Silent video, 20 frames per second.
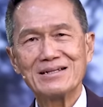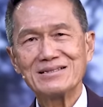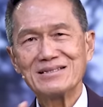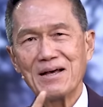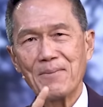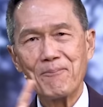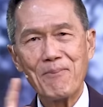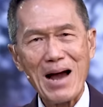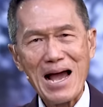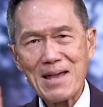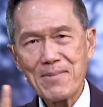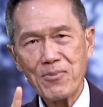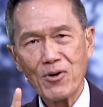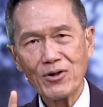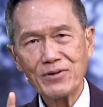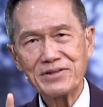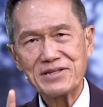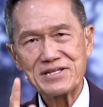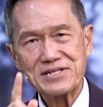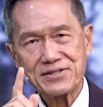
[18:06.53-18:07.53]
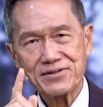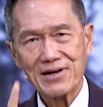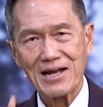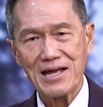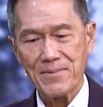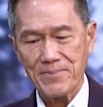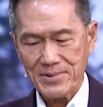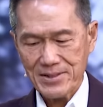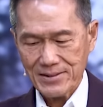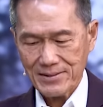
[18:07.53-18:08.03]
The Bible
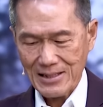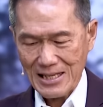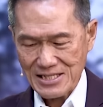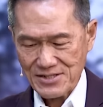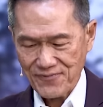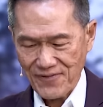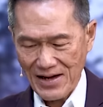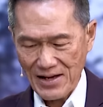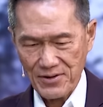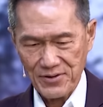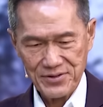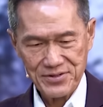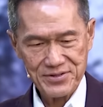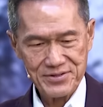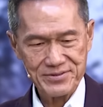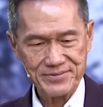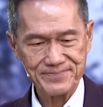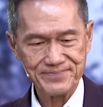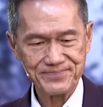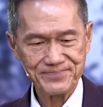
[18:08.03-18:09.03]
describes it as follows.